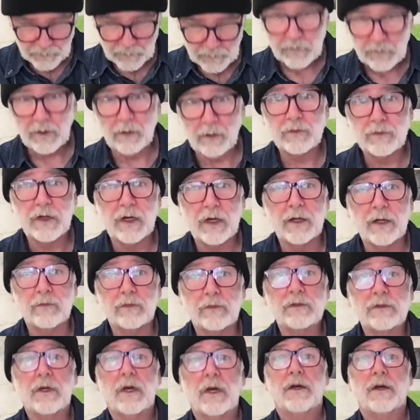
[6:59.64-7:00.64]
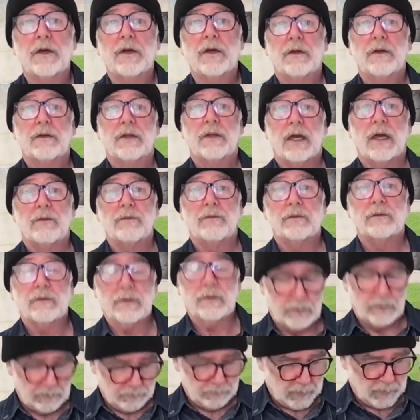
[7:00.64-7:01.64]
sometimes. That
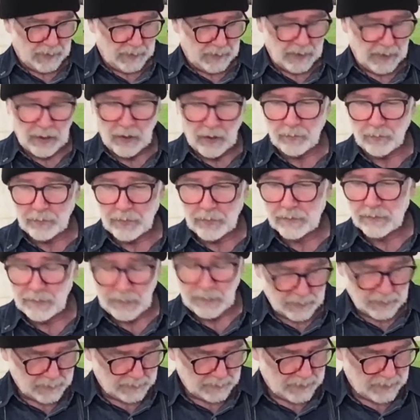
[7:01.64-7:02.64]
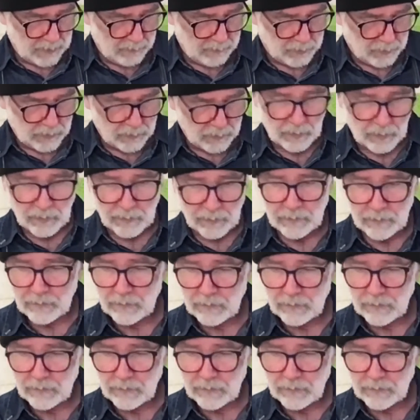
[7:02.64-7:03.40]
may help keep your